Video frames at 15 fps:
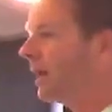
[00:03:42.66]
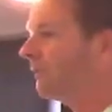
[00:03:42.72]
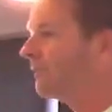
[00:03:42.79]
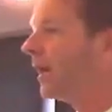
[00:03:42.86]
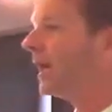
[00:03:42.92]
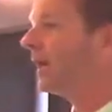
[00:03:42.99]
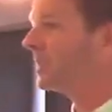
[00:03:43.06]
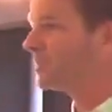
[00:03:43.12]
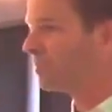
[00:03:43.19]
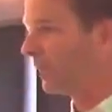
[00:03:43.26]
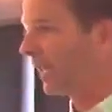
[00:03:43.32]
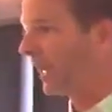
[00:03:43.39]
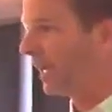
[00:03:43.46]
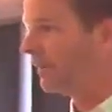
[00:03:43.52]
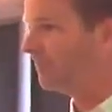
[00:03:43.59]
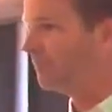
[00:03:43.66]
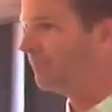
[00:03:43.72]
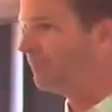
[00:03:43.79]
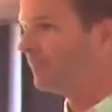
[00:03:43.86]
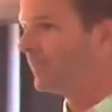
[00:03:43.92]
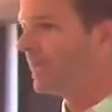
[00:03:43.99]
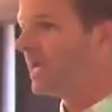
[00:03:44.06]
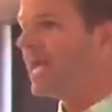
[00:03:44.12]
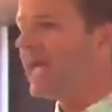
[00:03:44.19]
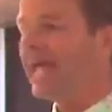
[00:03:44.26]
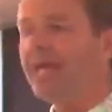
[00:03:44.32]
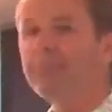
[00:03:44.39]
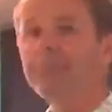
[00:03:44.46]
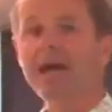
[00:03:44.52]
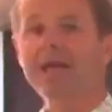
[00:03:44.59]
of God's plan.
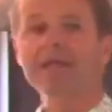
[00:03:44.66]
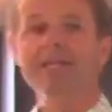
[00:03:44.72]
And my